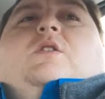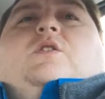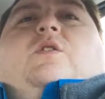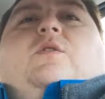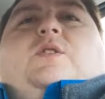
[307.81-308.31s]

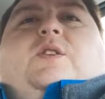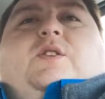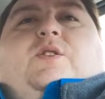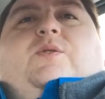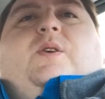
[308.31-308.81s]
So those are
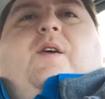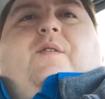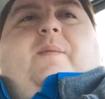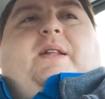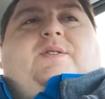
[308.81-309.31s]
the two
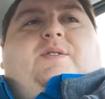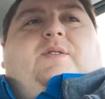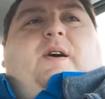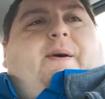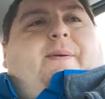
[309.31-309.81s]

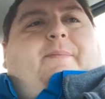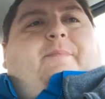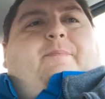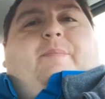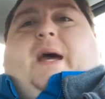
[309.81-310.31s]

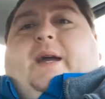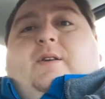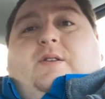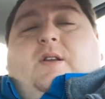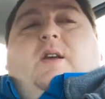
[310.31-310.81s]
governmental
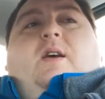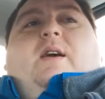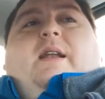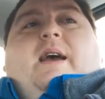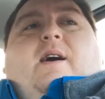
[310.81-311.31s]
payers.
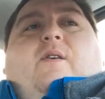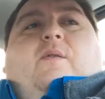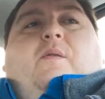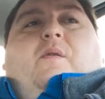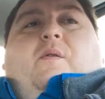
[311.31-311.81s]

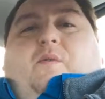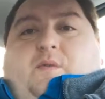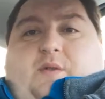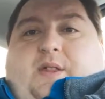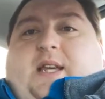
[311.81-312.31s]
Now,
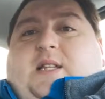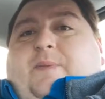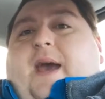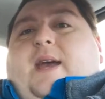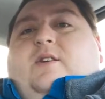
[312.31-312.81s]
these
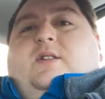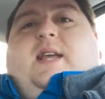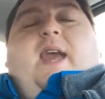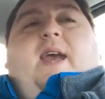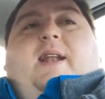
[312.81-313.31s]
payers
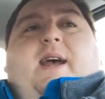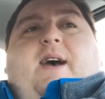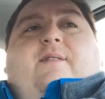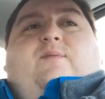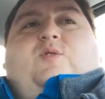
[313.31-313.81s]
can
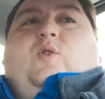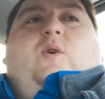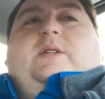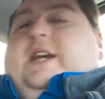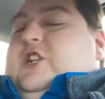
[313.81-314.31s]
have what's
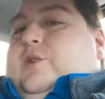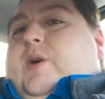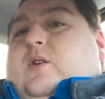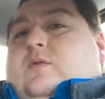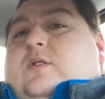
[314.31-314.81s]
called
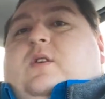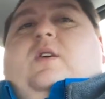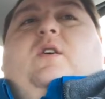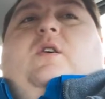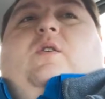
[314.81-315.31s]
HMOs,
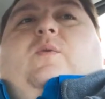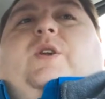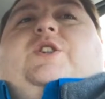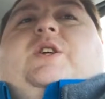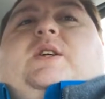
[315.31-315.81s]

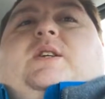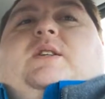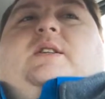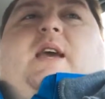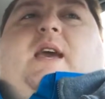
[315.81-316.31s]
which
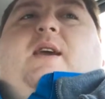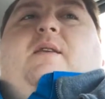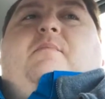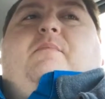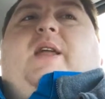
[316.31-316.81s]
is
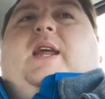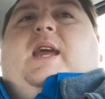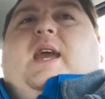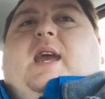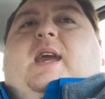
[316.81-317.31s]
a
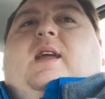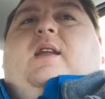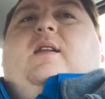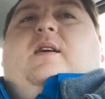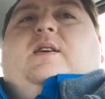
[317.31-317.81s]

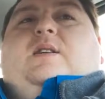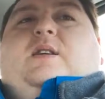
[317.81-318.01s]
Medicaid,